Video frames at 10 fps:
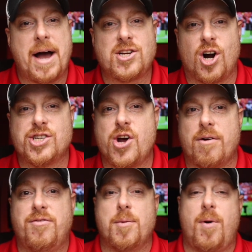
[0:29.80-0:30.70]
back to
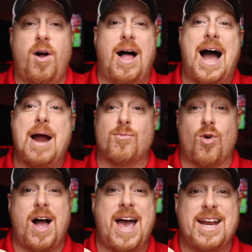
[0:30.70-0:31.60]
RGR Football. I'm
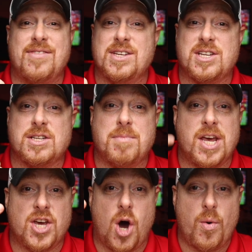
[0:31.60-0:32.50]
Ryan, and this is
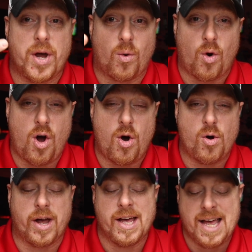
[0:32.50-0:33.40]
me going
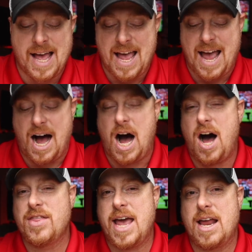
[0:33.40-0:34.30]
rogue
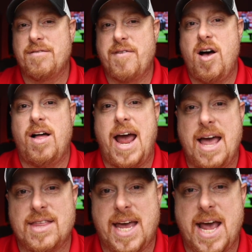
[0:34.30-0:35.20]
on the NFL
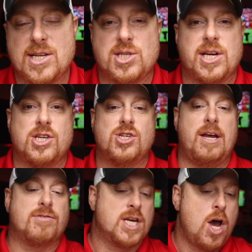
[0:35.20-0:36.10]
and the Kansas City
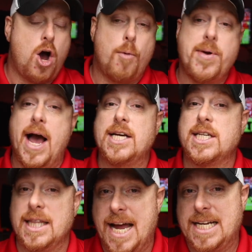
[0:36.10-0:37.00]
Chiefs. Hope you
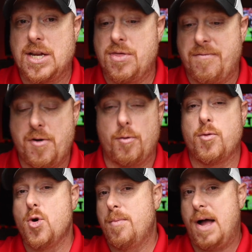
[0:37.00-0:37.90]
guys liked the film
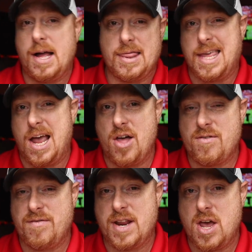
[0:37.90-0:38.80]
room, the
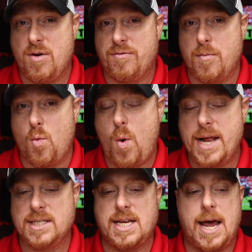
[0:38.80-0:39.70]
other video from
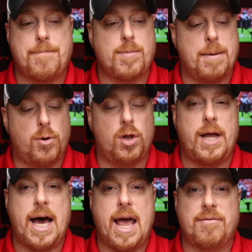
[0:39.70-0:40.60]
Wednesday. I put a
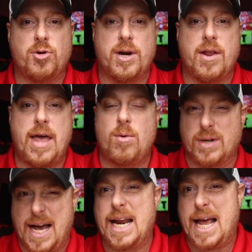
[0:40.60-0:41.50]
lot of effort into that
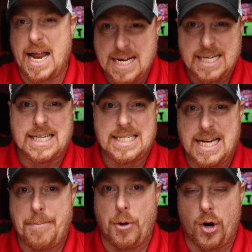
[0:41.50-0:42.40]
one, kind of got
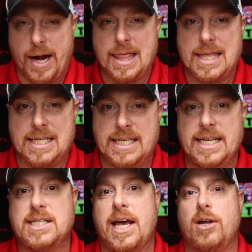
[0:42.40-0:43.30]
deeper in the
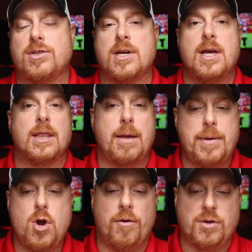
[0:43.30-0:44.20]
details. Let
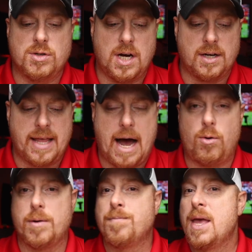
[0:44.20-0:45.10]
me know if you dug that
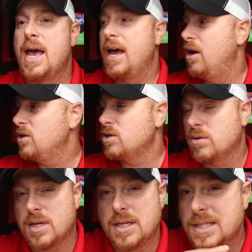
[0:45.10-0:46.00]
one, and
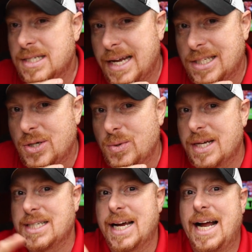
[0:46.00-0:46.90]
also stay tuned
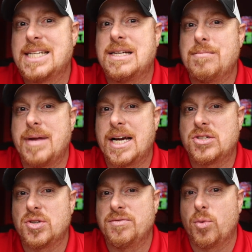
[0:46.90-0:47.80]
because I got something
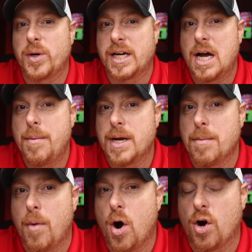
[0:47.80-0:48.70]
extra for you coming
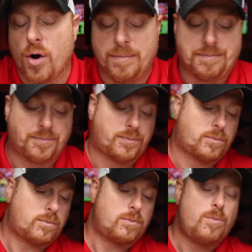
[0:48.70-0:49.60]
tomorrow.
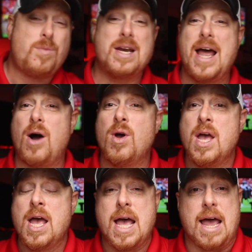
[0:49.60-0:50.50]
Now,
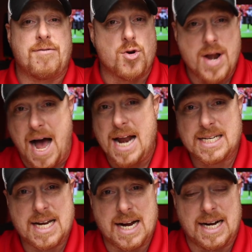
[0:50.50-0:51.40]
if you're
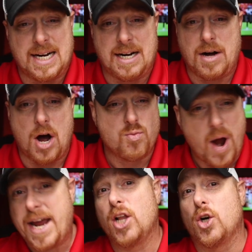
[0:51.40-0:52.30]
not a
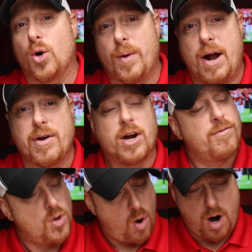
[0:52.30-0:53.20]
regular around here, if you